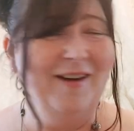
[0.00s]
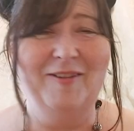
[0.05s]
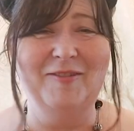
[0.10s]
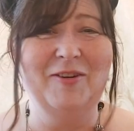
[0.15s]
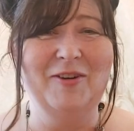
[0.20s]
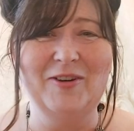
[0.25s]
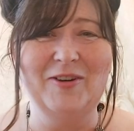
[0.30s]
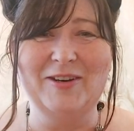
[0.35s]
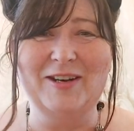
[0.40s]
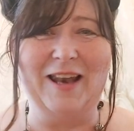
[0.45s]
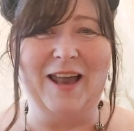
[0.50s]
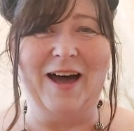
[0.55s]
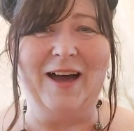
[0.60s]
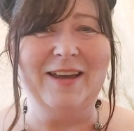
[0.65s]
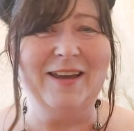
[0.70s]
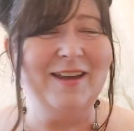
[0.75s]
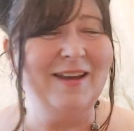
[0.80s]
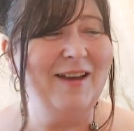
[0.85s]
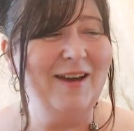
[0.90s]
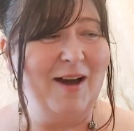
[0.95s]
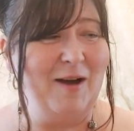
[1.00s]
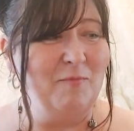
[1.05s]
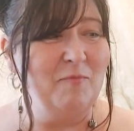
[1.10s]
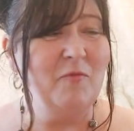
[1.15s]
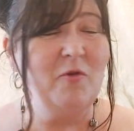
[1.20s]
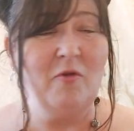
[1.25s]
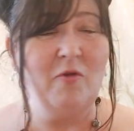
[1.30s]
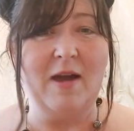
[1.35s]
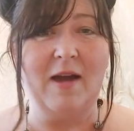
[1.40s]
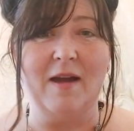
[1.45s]
I'm not gonna lie, I'm
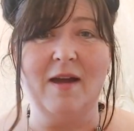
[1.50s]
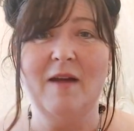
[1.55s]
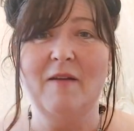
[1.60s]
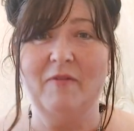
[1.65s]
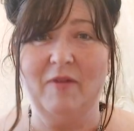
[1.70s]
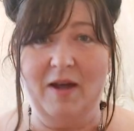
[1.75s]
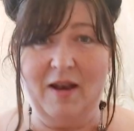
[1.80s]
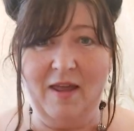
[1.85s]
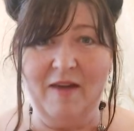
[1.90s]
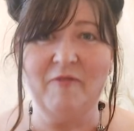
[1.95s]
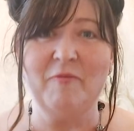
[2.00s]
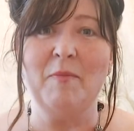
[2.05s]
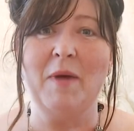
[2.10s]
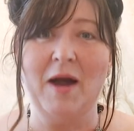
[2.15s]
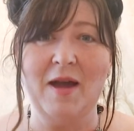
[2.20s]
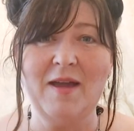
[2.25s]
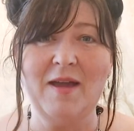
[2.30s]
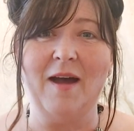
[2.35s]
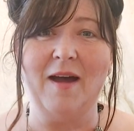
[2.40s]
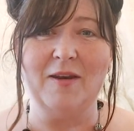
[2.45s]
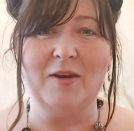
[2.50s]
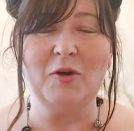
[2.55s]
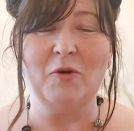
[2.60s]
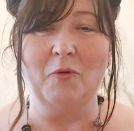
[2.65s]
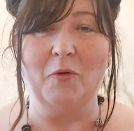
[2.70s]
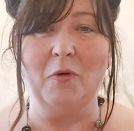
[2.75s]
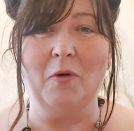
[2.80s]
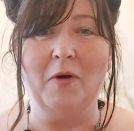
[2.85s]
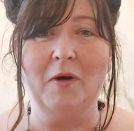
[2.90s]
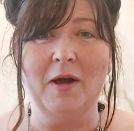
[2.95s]
grey. If I left my hair to
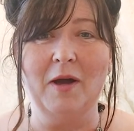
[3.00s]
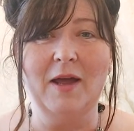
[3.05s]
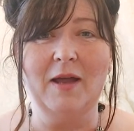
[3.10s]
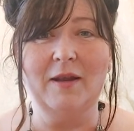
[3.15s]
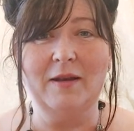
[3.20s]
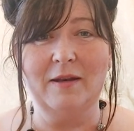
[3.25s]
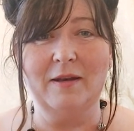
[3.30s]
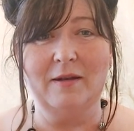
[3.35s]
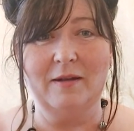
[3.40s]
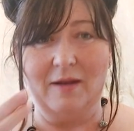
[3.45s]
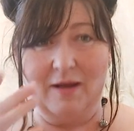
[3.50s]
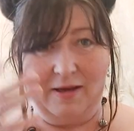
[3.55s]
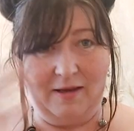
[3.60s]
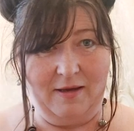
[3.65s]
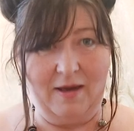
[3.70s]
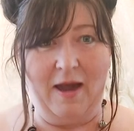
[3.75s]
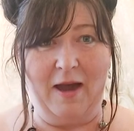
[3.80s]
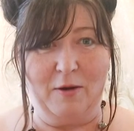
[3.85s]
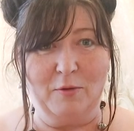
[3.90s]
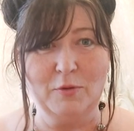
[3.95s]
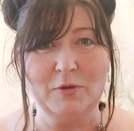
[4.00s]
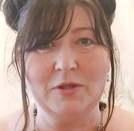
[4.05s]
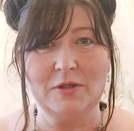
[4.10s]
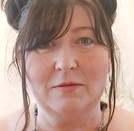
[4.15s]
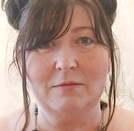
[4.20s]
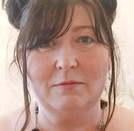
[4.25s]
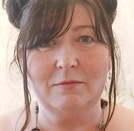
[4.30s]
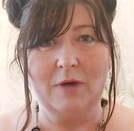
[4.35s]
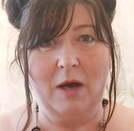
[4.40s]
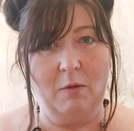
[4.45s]
grow like out,
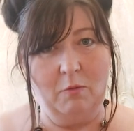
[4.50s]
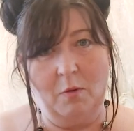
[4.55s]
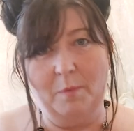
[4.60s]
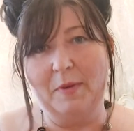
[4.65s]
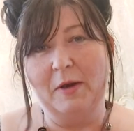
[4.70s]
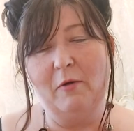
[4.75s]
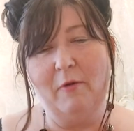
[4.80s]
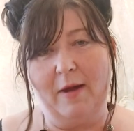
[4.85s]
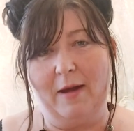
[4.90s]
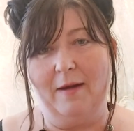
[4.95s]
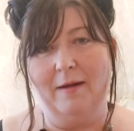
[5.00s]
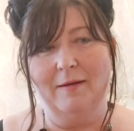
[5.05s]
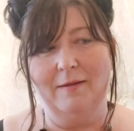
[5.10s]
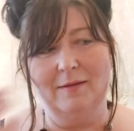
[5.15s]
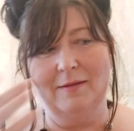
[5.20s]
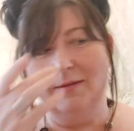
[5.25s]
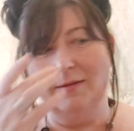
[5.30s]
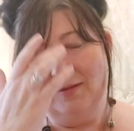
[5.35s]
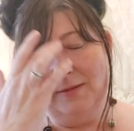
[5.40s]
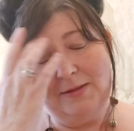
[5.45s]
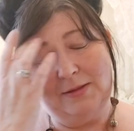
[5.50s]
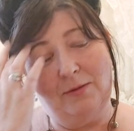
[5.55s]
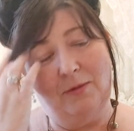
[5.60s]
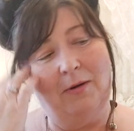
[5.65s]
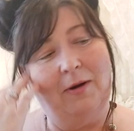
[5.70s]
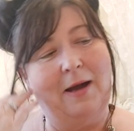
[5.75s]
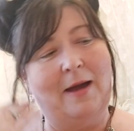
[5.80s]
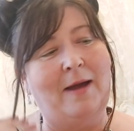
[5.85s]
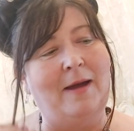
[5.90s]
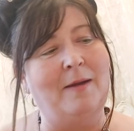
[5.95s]
I would be grey.
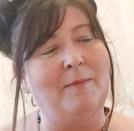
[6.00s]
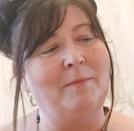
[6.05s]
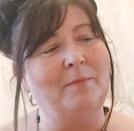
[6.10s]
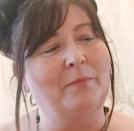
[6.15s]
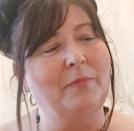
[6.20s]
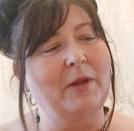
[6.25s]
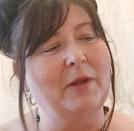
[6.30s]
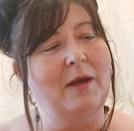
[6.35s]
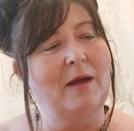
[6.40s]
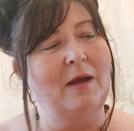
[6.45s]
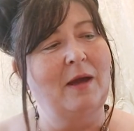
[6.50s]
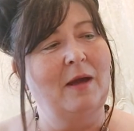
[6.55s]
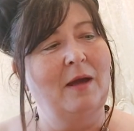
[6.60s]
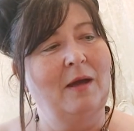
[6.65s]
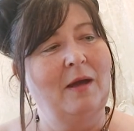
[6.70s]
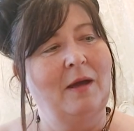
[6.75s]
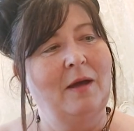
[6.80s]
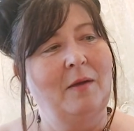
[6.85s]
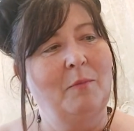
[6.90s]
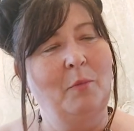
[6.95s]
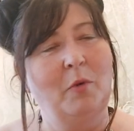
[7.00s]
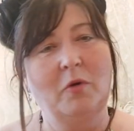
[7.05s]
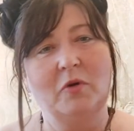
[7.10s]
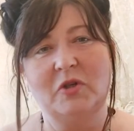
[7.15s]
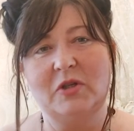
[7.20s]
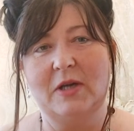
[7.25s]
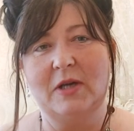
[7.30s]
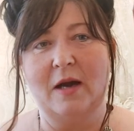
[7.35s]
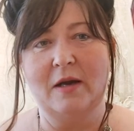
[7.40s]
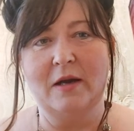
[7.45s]
So
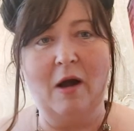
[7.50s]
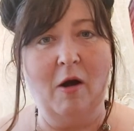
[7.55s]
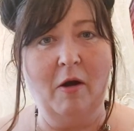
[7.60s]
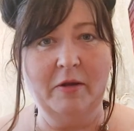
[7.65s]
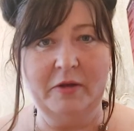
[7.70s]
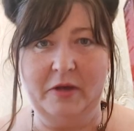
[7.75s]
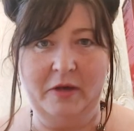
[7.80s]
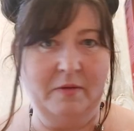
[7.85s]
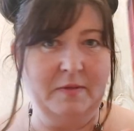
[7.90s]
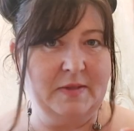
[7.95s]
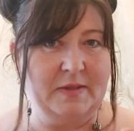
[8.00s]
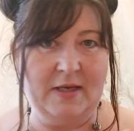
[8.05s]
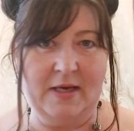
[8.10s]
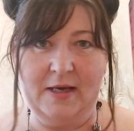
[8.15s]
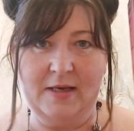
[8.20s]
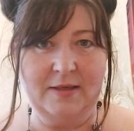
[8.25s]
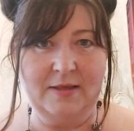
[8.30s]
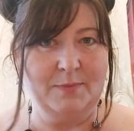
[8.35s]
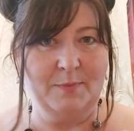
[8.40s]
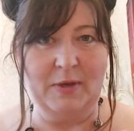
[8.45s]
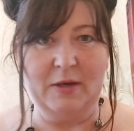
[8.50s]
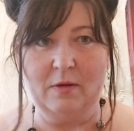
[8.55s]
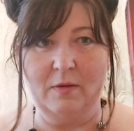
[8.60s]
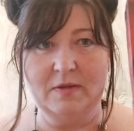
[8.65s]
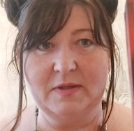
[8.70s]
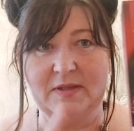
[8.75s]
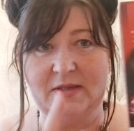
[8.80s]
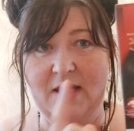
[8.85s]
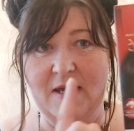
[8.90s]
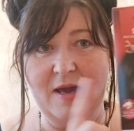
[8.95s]
but I can't use these
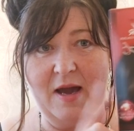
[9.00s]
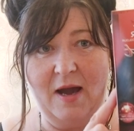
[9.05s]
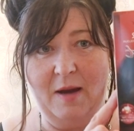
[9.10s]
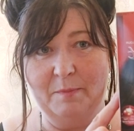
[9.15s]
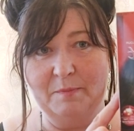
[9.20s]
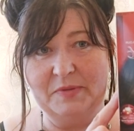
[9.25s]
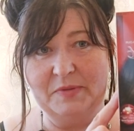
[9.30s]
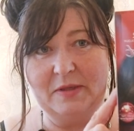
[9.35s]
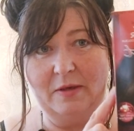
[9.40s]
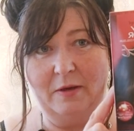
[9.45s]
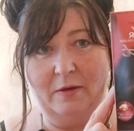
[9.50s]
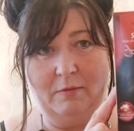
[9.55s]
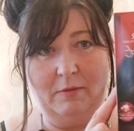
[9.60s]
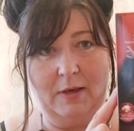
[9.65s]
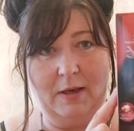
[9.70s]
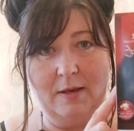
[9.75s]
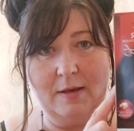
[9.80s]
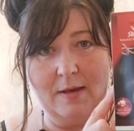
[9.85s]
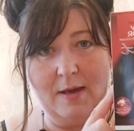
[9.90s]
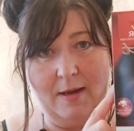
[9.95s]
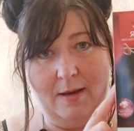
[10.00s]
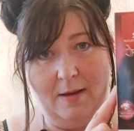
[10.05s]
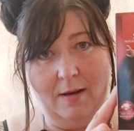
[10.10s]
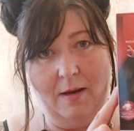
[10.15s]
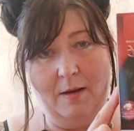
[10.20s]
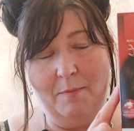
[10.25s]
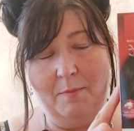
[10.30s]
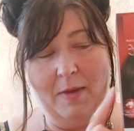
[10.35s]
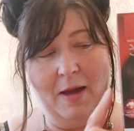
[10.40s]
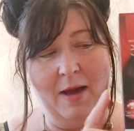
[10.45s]
because they absolutely
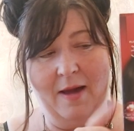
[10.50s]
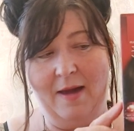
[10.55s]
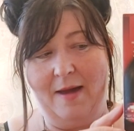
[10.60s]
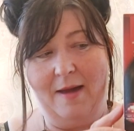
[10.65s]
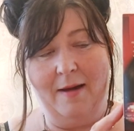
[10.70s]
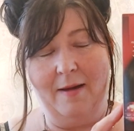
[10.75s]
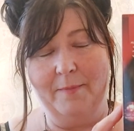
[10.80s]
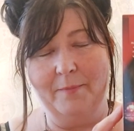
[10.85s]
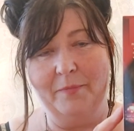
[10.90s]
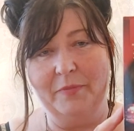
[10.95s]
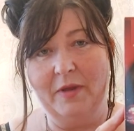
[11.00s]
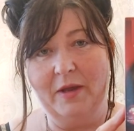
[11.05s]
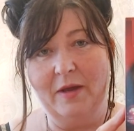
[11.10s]
kill my hair.